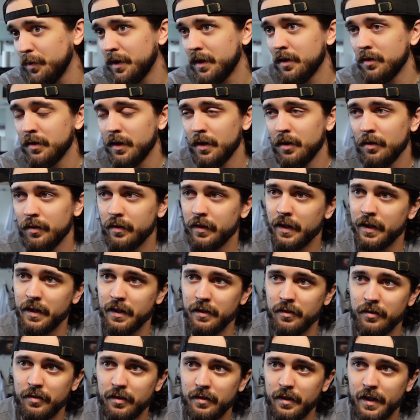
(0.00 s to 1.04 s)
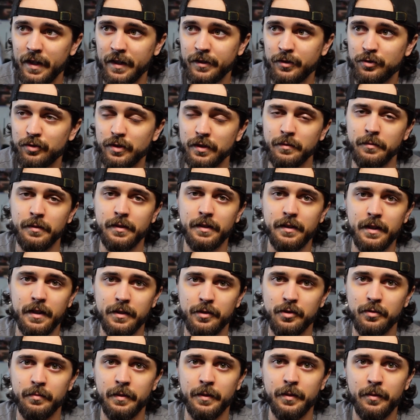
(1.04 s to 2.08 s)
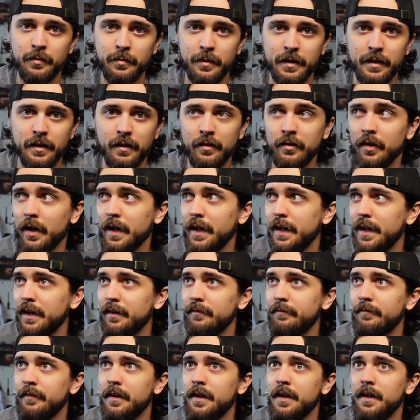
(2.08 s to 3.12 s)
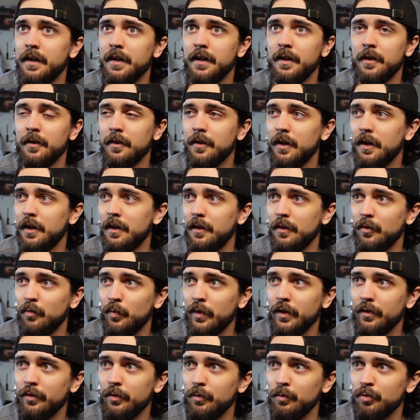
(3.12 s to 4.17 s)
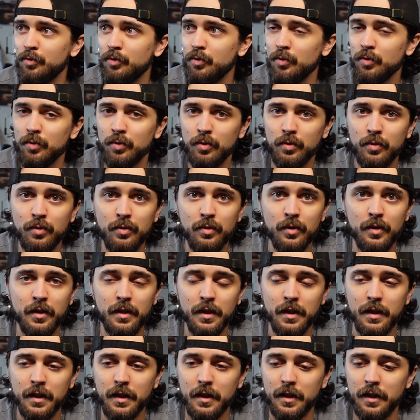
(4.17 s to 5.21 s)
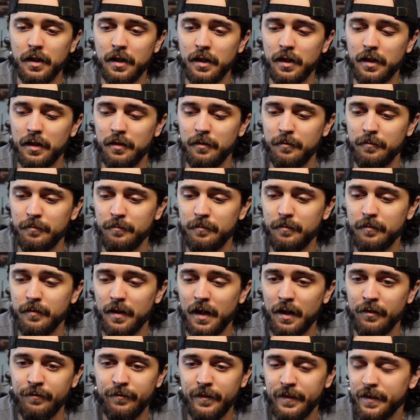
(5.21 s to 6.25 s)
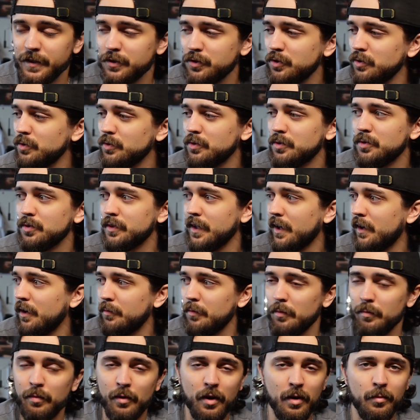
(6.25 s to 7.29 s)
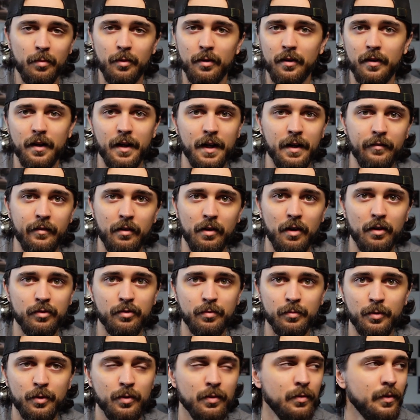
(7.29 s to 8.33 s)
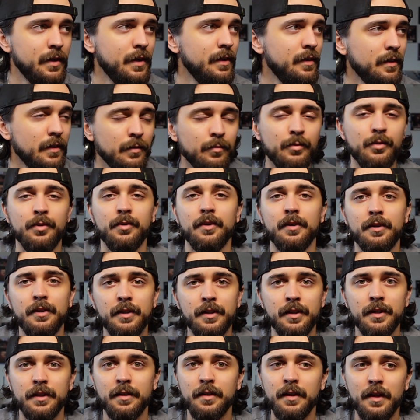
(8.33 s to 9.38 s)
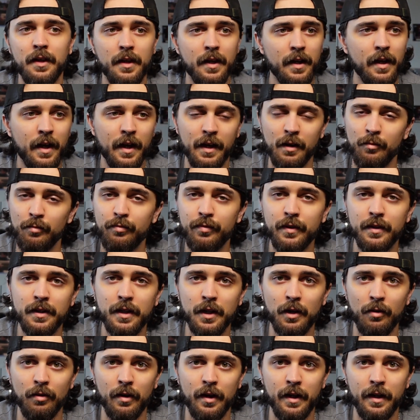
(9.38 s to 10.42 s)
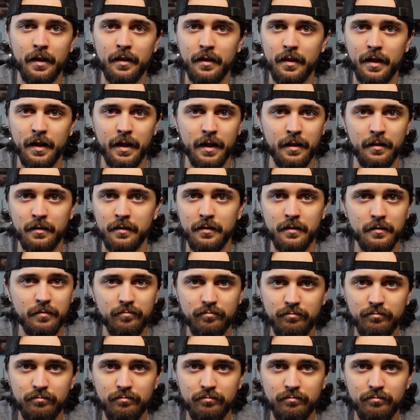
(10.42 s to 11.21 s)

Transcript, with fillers: because I don't think it's extremely detrimental because I have uh, went through school. Um, I finished school. Now I'm a barber and I have an awesome career and I'm doing good and I'm feeling great and